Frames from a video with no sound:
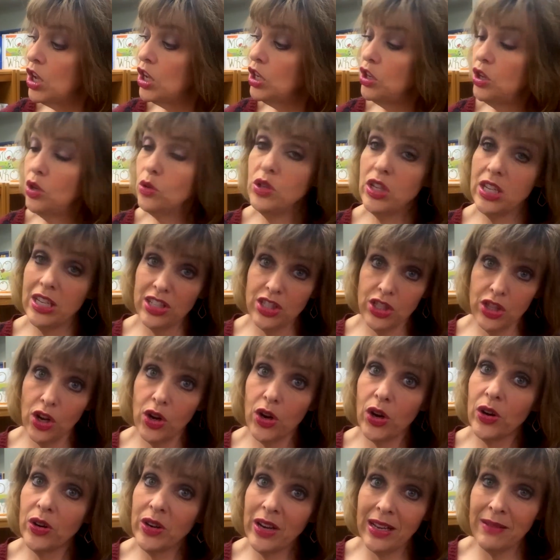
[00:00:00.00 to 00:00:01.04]
you'd kiss the
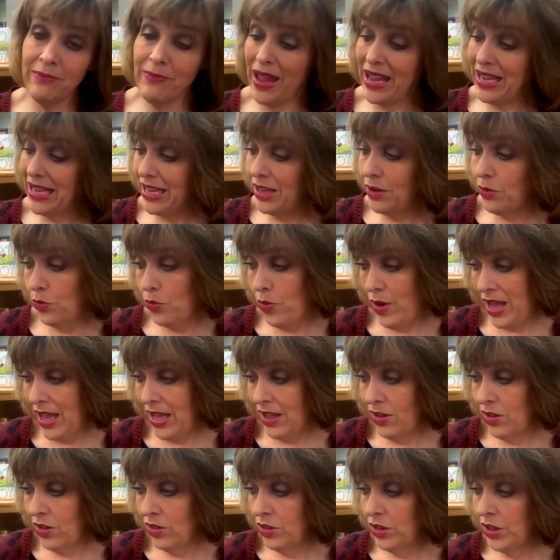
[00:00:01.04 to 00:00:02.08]
hurt and make it
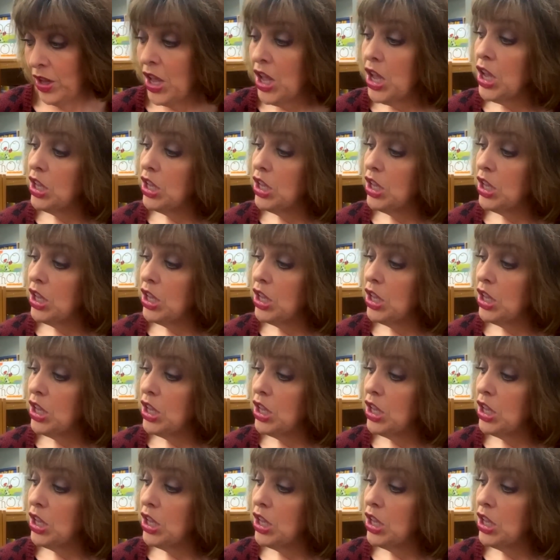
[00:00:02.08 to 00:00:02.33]
well.